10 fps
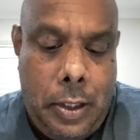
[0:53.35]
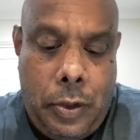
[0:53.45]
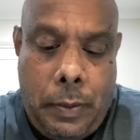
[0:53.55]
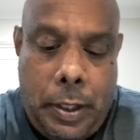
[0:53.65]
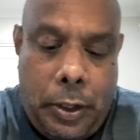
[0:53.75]

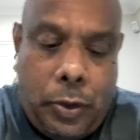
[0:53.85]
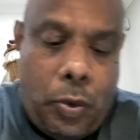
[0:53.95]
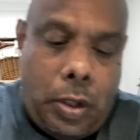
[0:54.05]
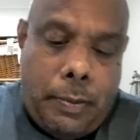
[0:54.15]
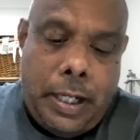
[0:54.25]
So I'm going to
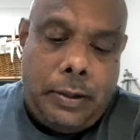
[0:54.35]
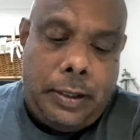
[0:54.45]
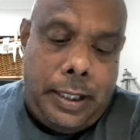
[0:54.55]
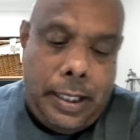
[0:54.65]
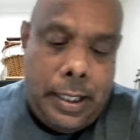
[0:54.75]
talk
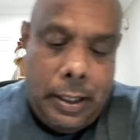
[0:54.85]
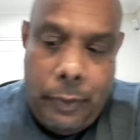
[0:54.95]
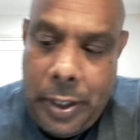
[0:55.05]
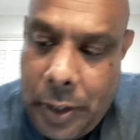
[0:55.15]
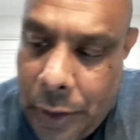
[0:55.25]
about the
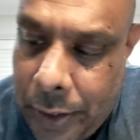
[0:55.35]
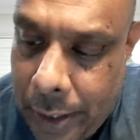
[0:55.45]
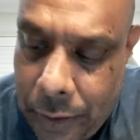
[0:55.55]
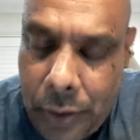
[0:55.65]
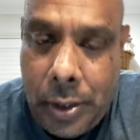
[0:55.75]
risk
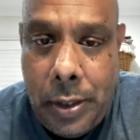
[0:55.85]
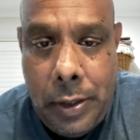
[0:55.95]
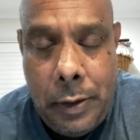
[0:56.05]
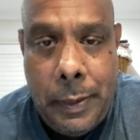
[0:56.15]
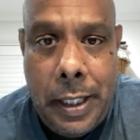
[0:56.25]

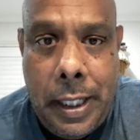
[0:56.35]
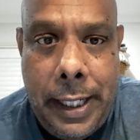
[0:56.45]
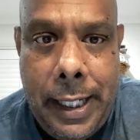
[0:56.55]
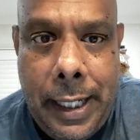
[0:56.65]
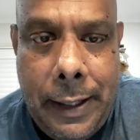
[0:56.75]
assessment
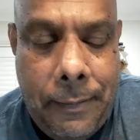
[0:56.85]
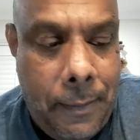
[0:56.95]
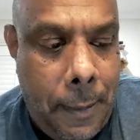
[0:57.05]
in a